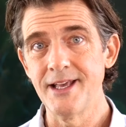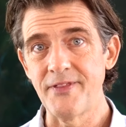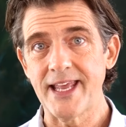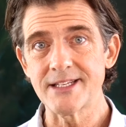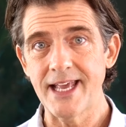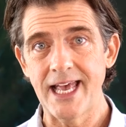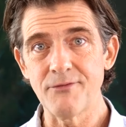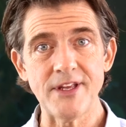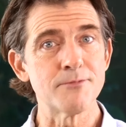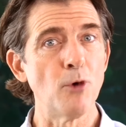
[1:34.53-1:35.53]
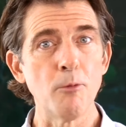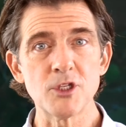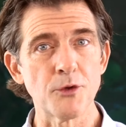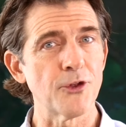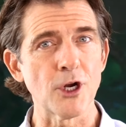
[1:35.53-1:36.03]
They get to have these
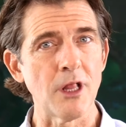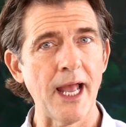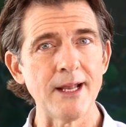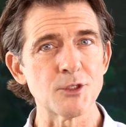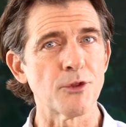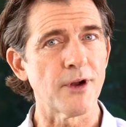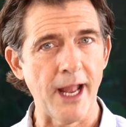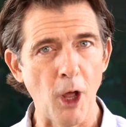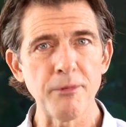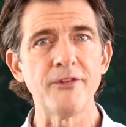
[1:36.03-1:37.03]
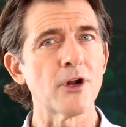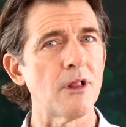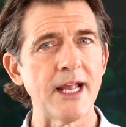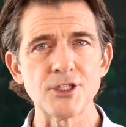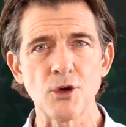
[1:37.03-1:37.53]
moments with their clients where they're helping their
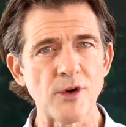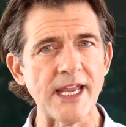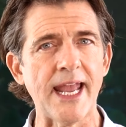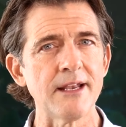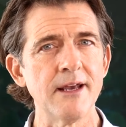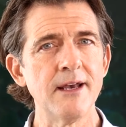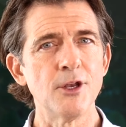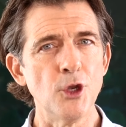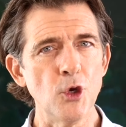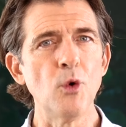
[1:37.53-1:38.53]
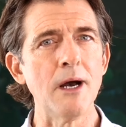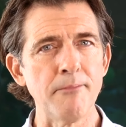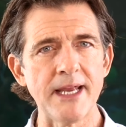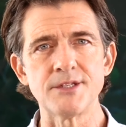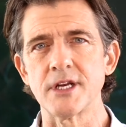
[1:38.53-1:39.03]
clients create new
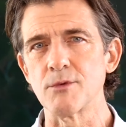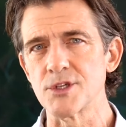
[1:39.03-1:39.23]
amazing